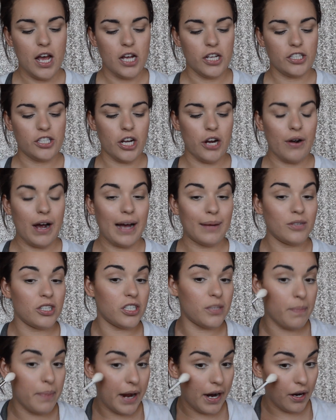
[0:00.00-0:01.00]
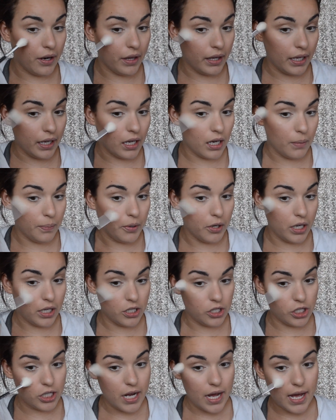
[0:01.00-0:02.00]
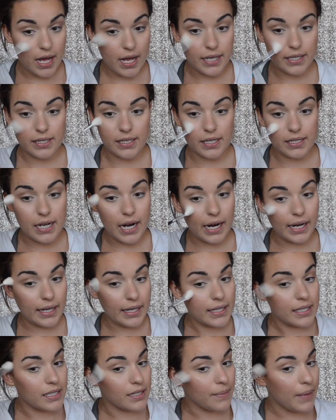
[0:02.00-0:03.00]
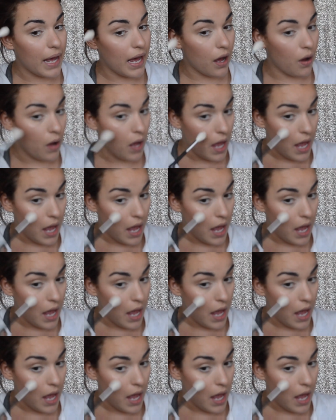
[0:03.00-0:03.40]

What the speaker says: So I'm just barely going to put just the tiniest amount,